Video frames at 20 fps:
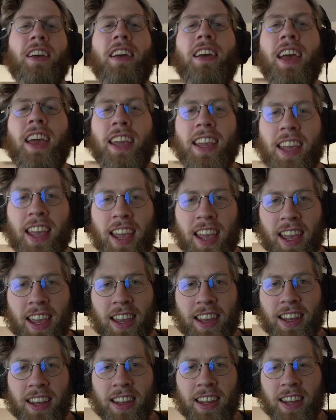
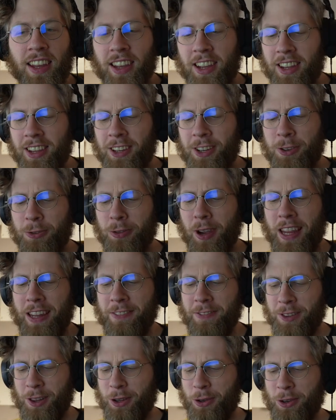aka
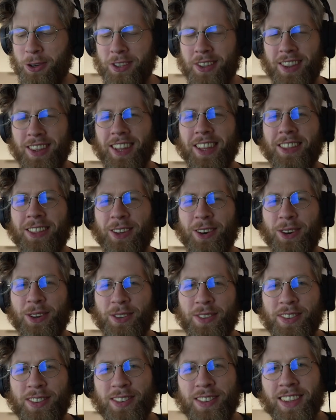Gravelord
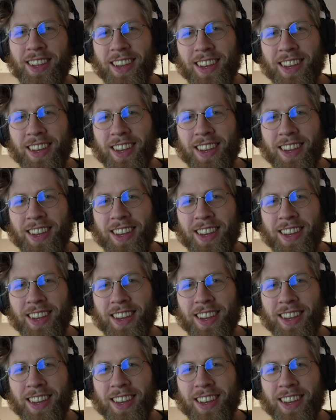Lithos,